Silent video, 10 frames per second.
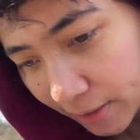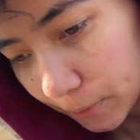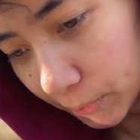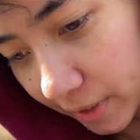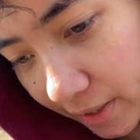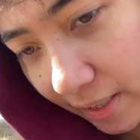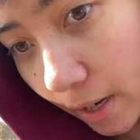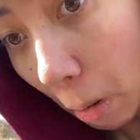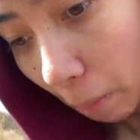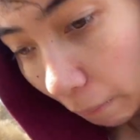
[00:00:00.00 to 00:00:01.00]
wooden thing?
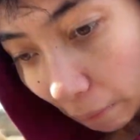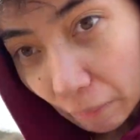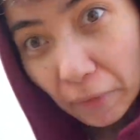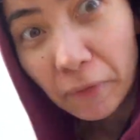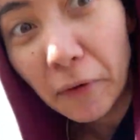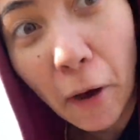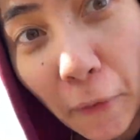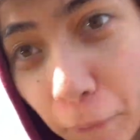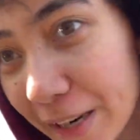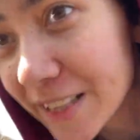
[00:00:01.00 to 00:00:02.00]

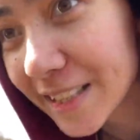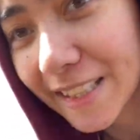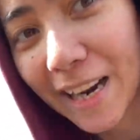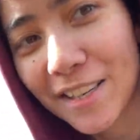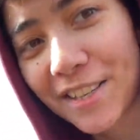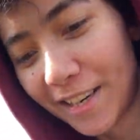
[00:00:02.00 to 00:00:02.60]
No, it's attached to